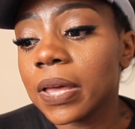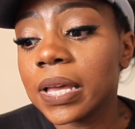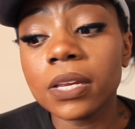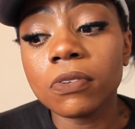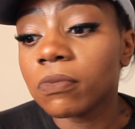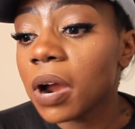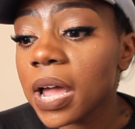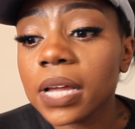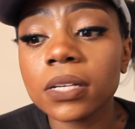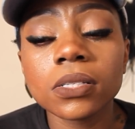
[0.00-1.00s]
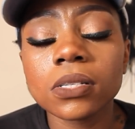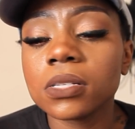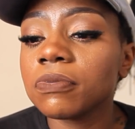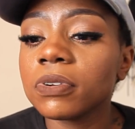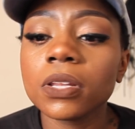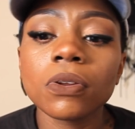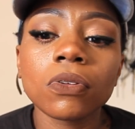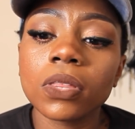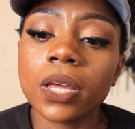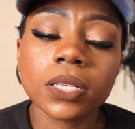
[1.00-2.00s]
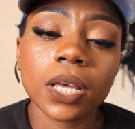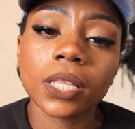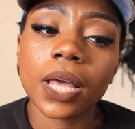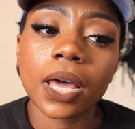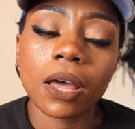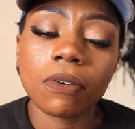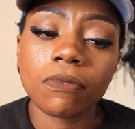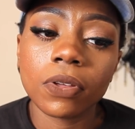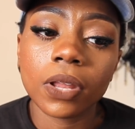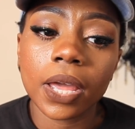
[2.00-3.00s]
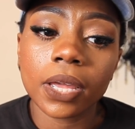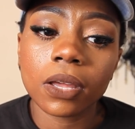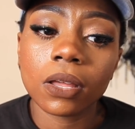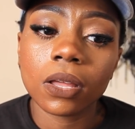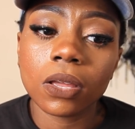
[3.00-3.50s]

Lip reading: eating right, different little things like that, I feel like,